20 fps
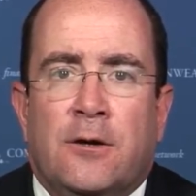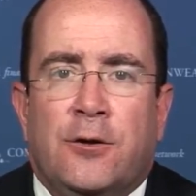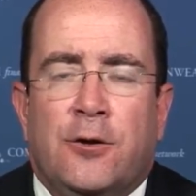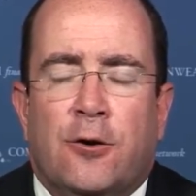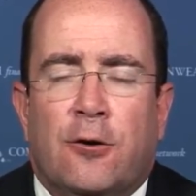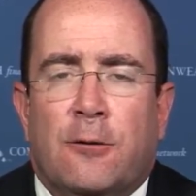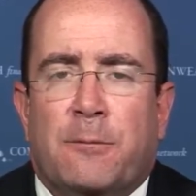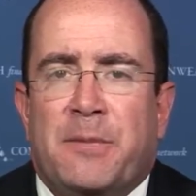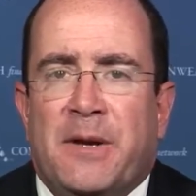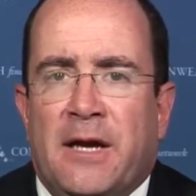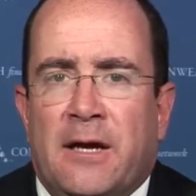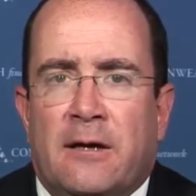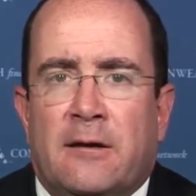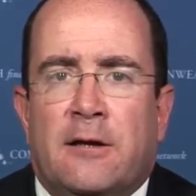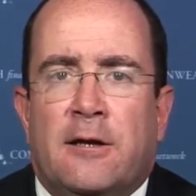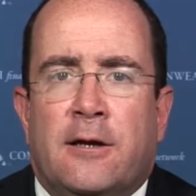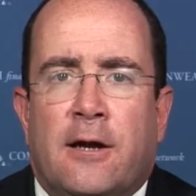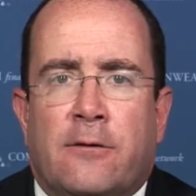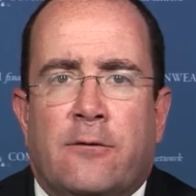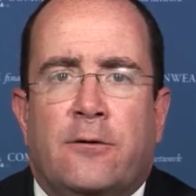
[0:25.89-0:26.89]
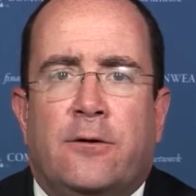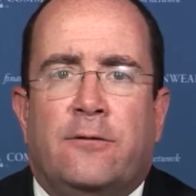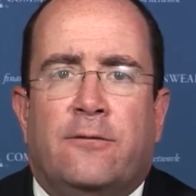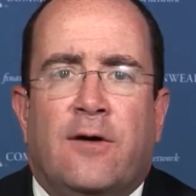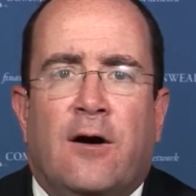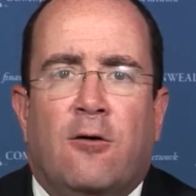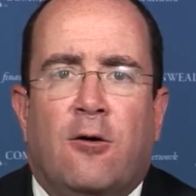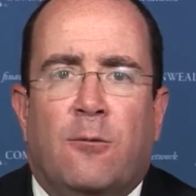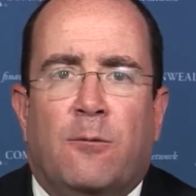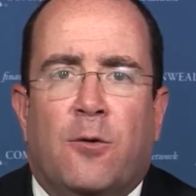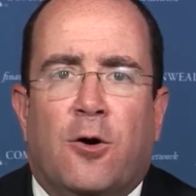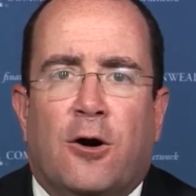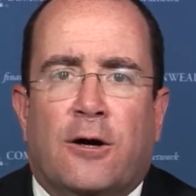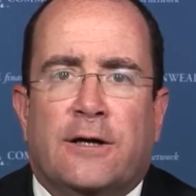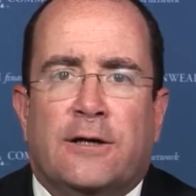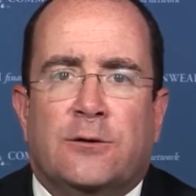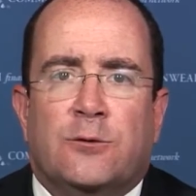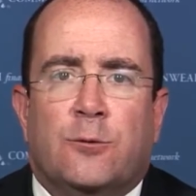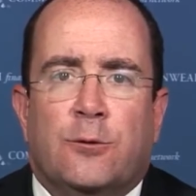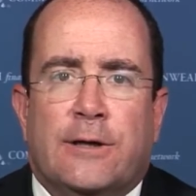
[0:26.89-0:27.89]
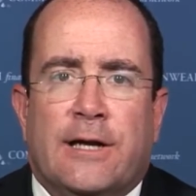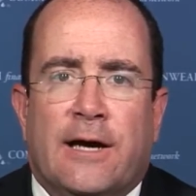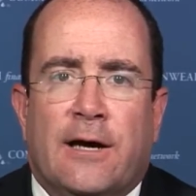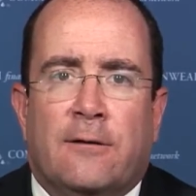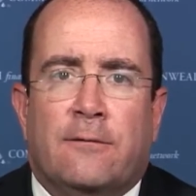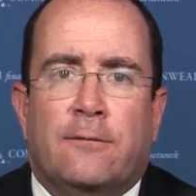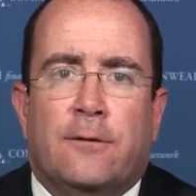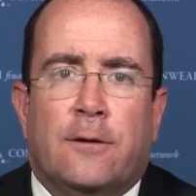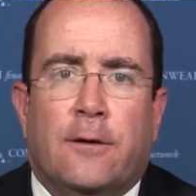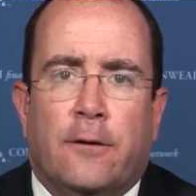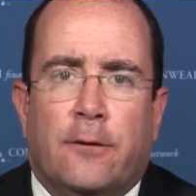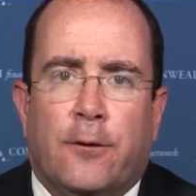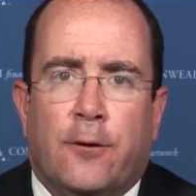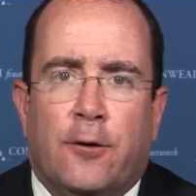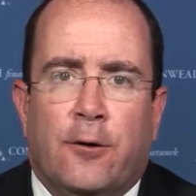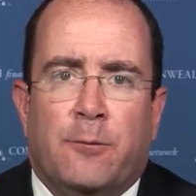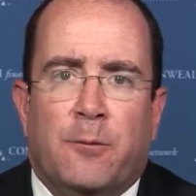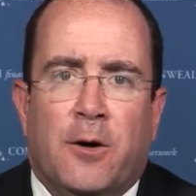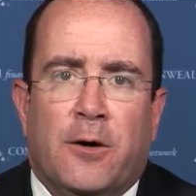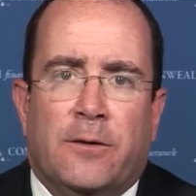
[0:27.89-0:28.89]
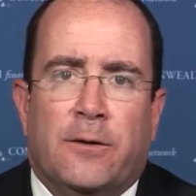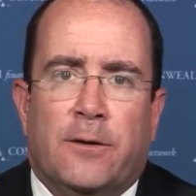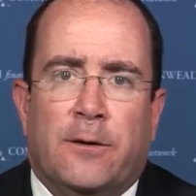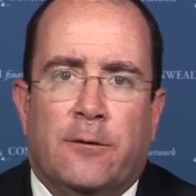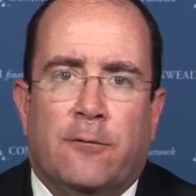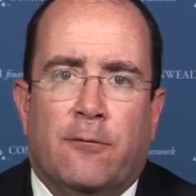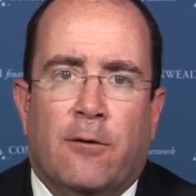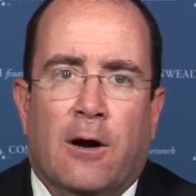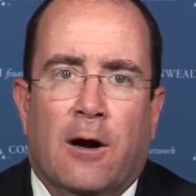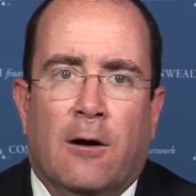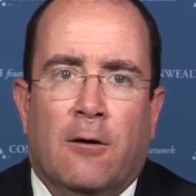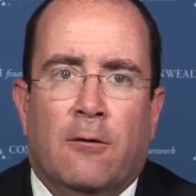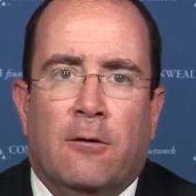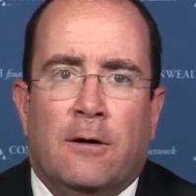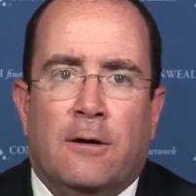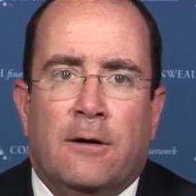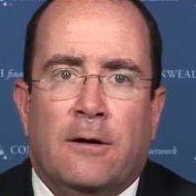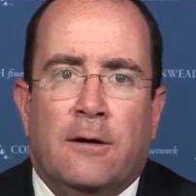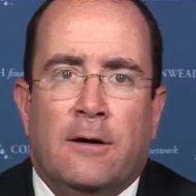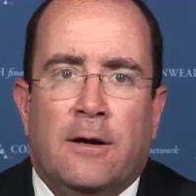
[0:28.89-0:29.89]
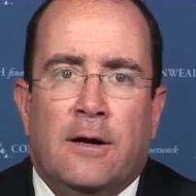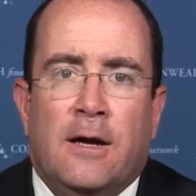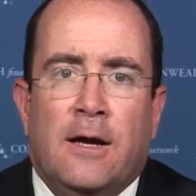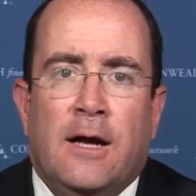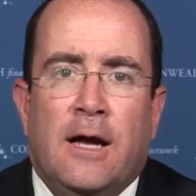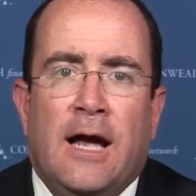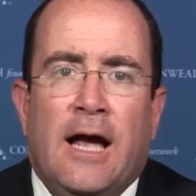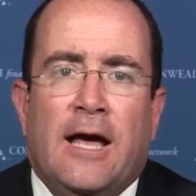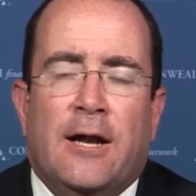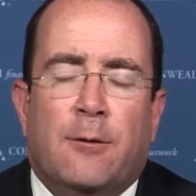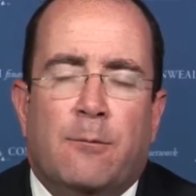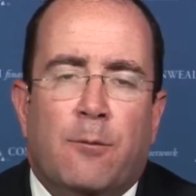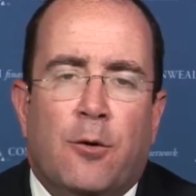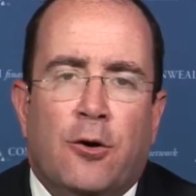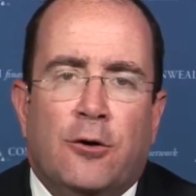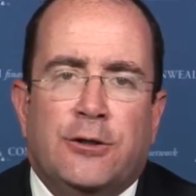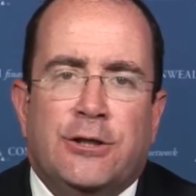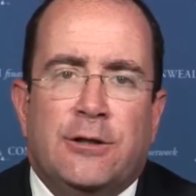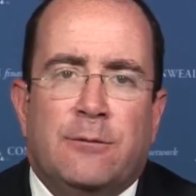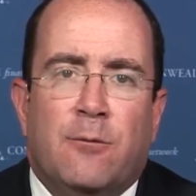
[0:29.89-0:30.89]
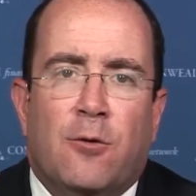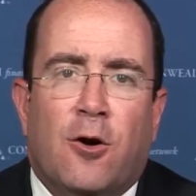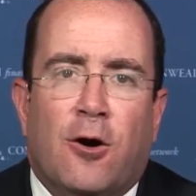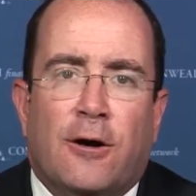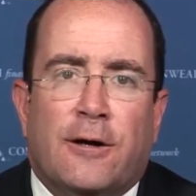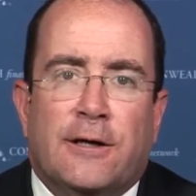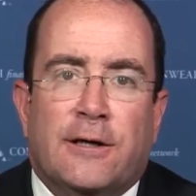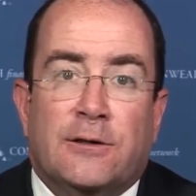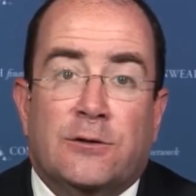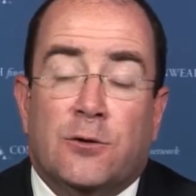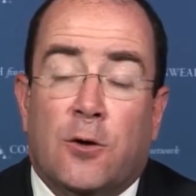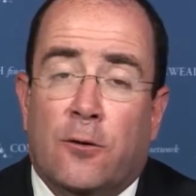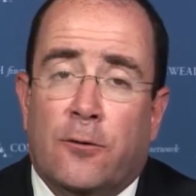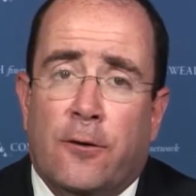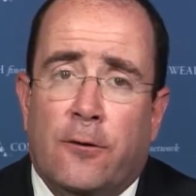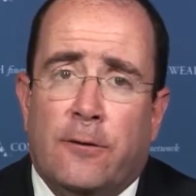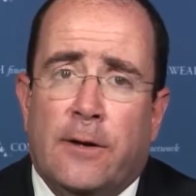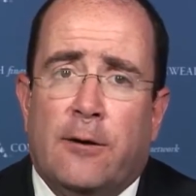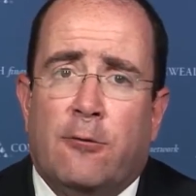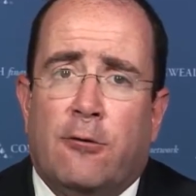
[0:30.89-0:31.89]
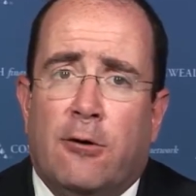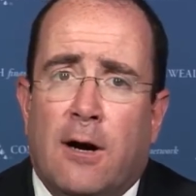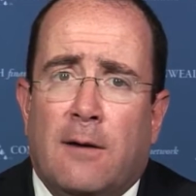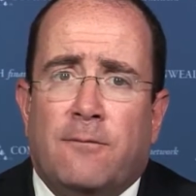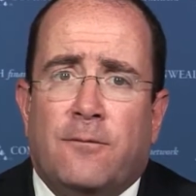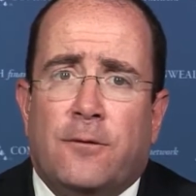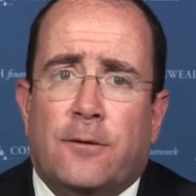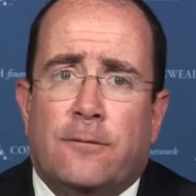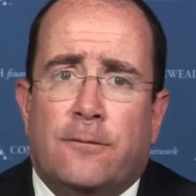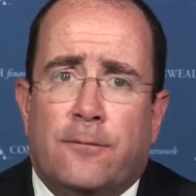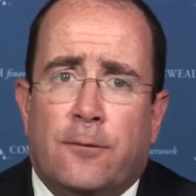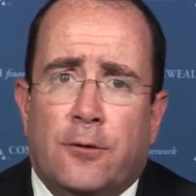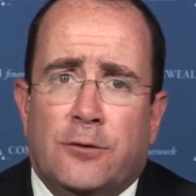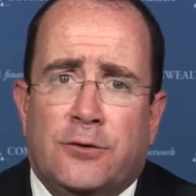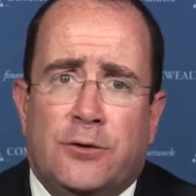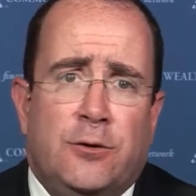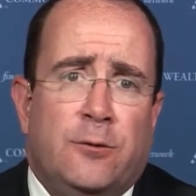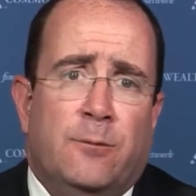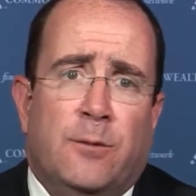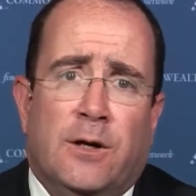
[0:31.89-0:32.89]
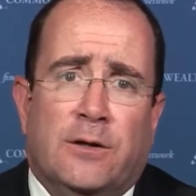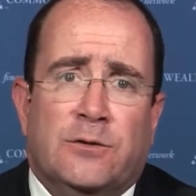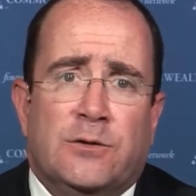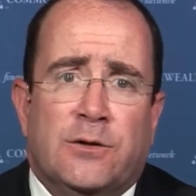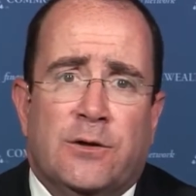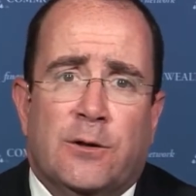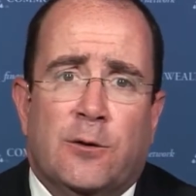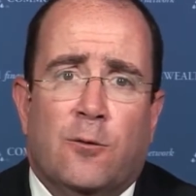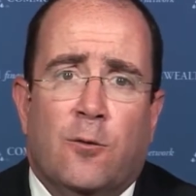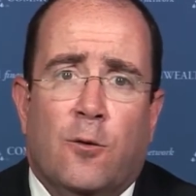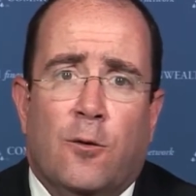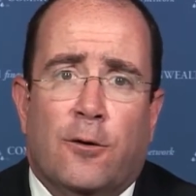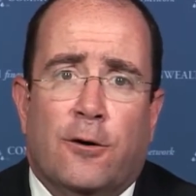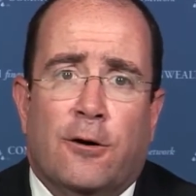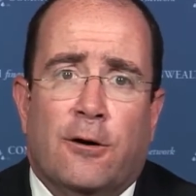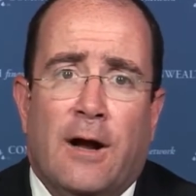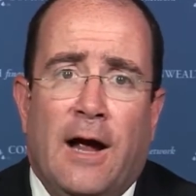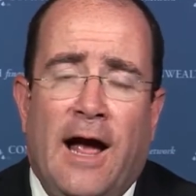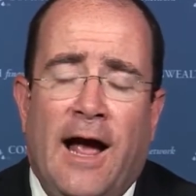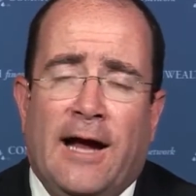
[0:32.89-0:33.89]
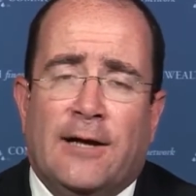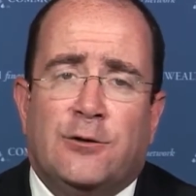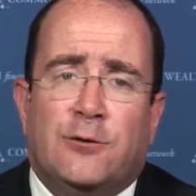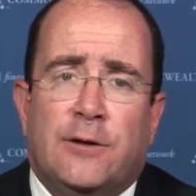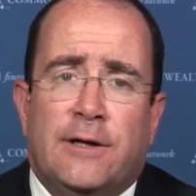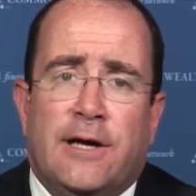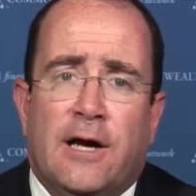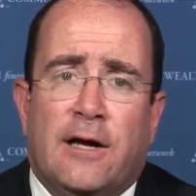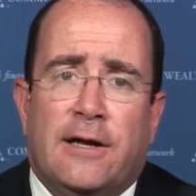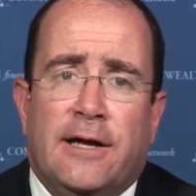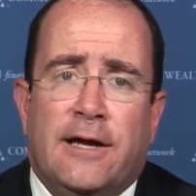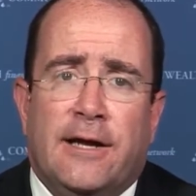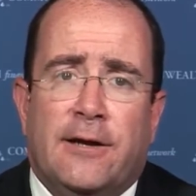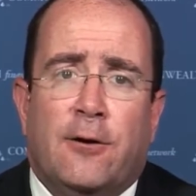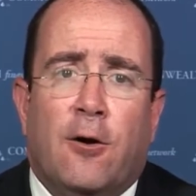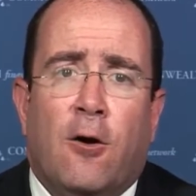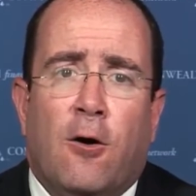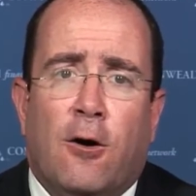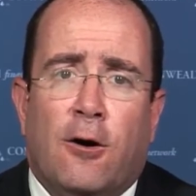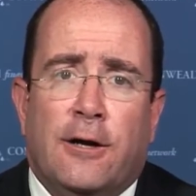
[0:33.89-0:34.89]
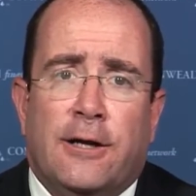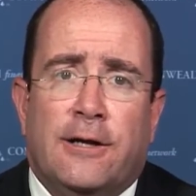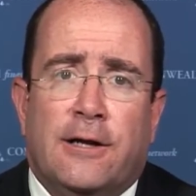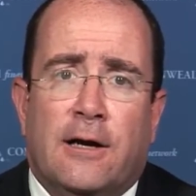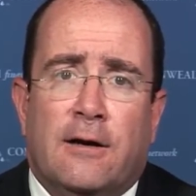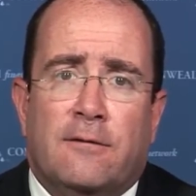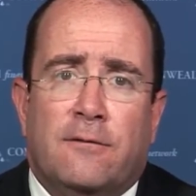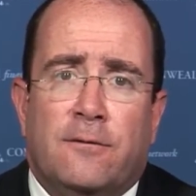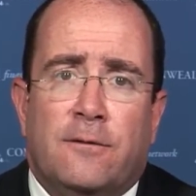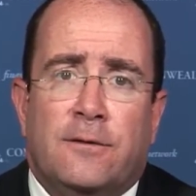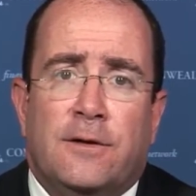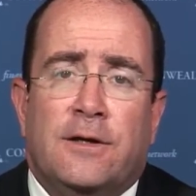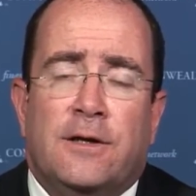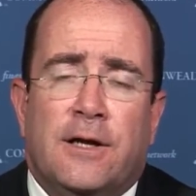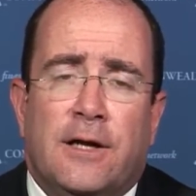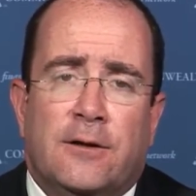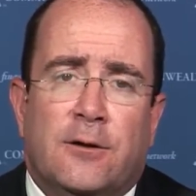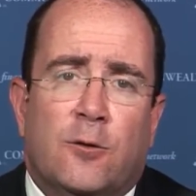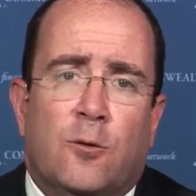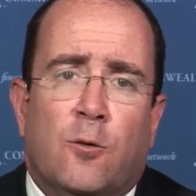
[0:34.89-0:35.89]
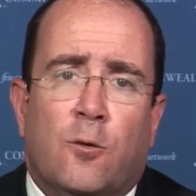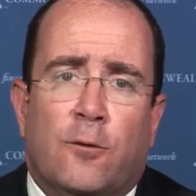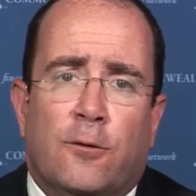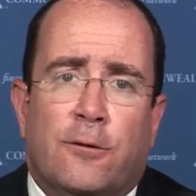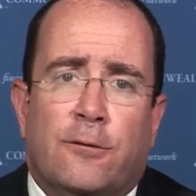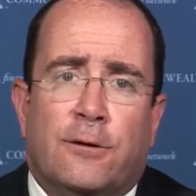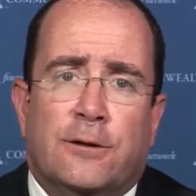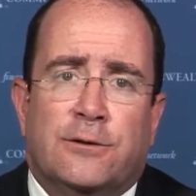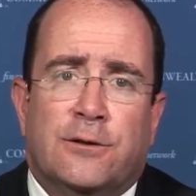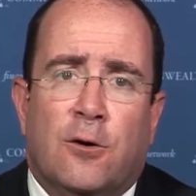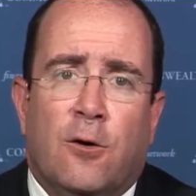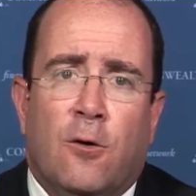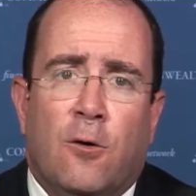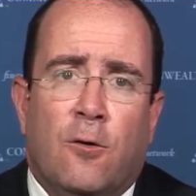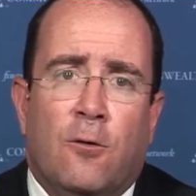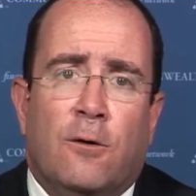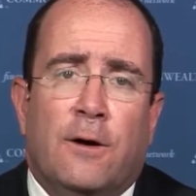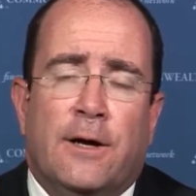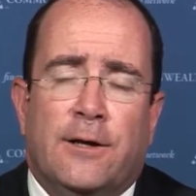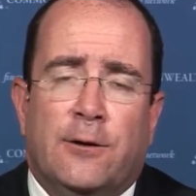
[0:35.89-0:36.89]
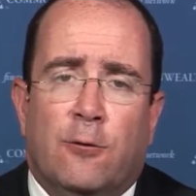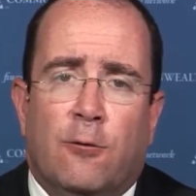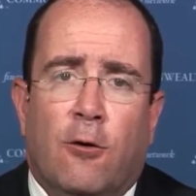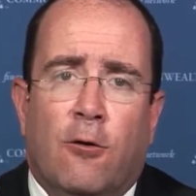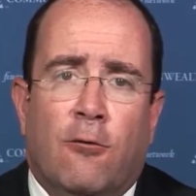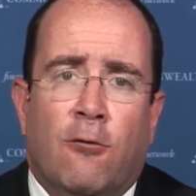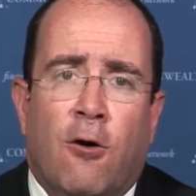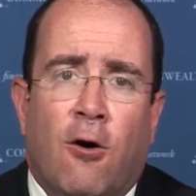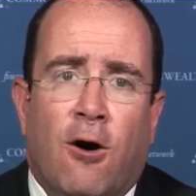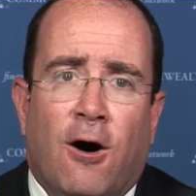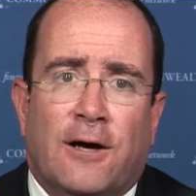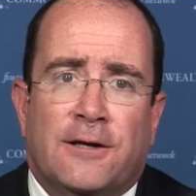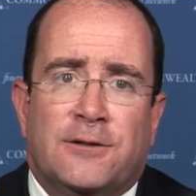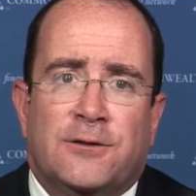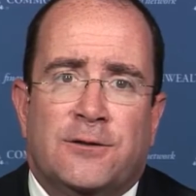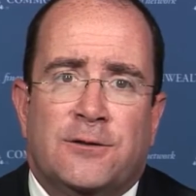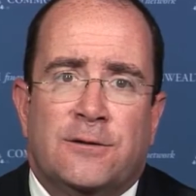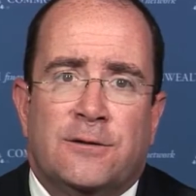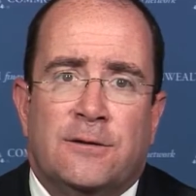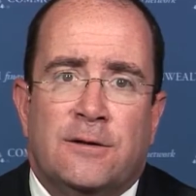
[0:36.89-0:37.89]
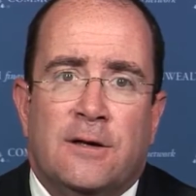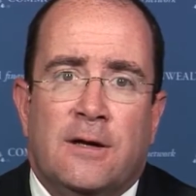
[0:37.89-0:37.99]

European and other developed markets were down for the third month in a row, and emerging markets, although they were up for the first 2 months in the quarter, actually got hit hard enough to take the quarter as a whole into a loss.